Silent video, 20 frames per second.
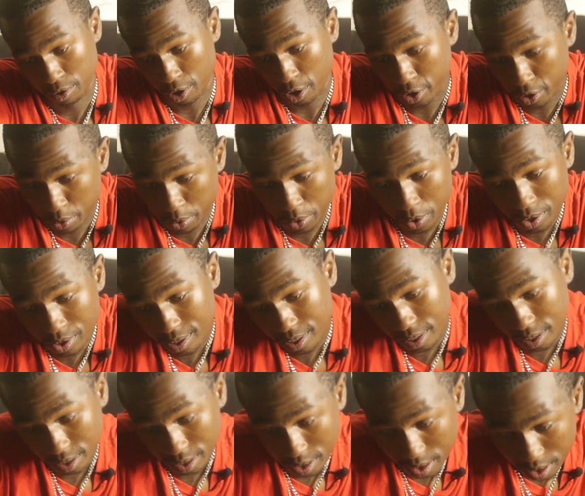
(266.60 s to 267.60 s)
certain
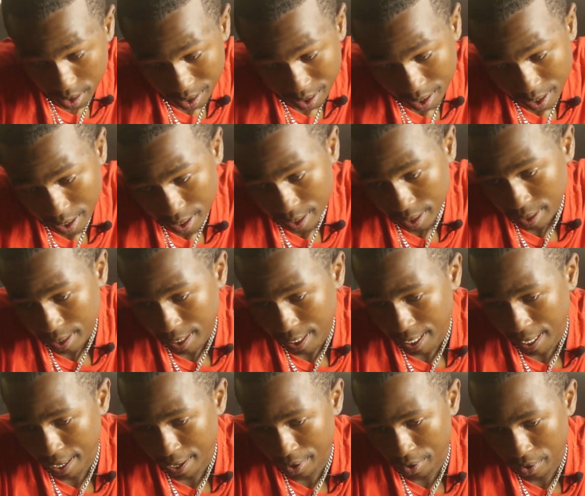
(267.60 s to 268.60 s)
quarters
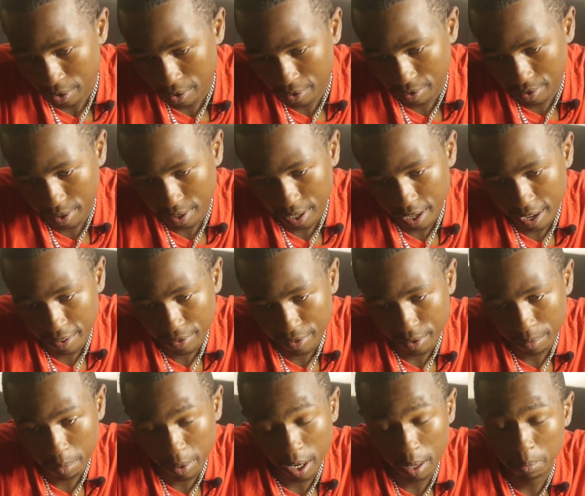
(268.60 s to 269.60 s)
that ain't going for
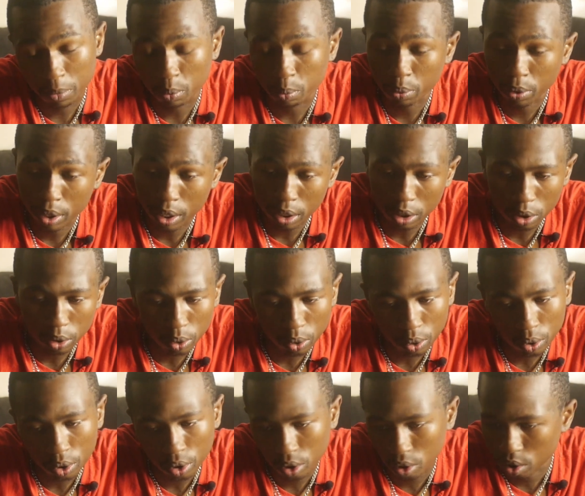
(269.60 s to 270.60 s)
nothing, but I'm a pretty
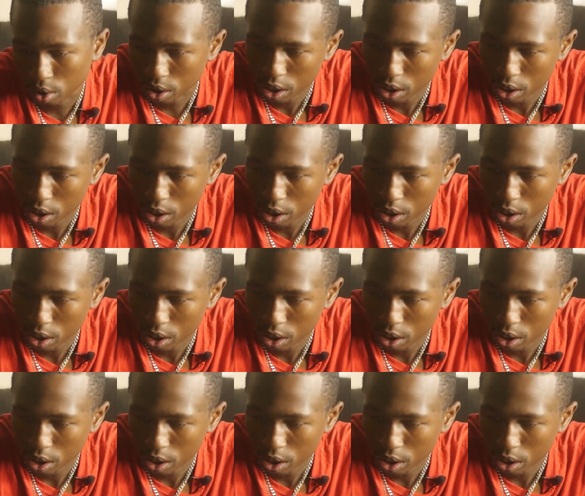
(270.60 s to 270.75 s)
cool dude.